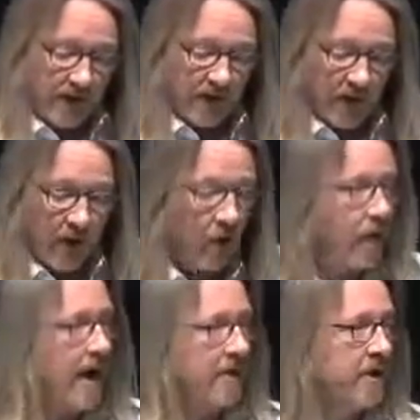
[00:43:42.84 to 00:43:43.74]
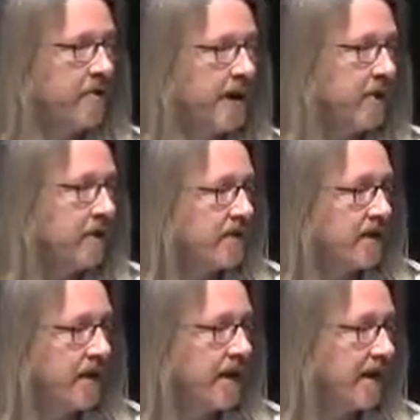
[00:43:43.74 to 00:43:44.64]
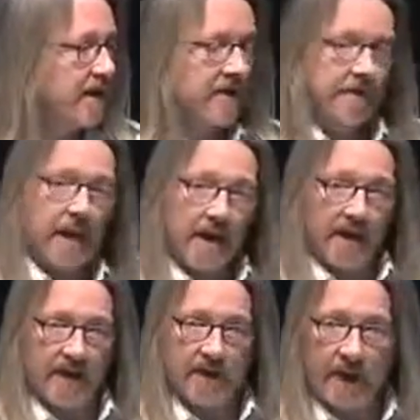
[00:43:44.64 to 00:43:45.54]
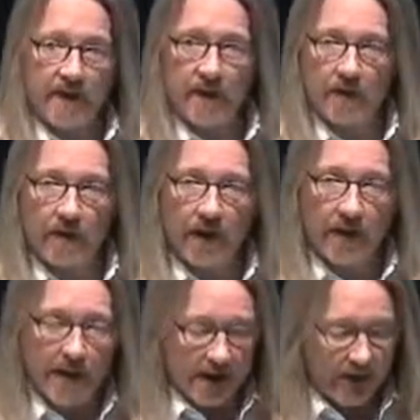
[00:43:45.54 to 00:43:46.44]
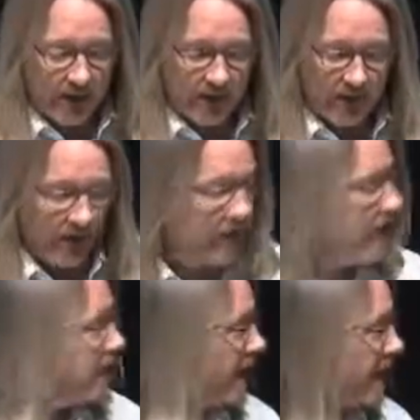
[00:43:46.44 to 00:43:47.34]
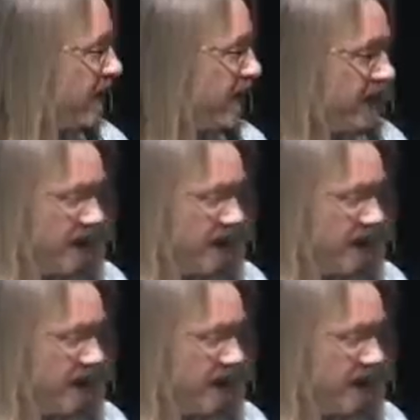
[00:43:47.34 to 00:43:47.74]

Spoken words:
So why would you be interested in spending a semester learning about this subject?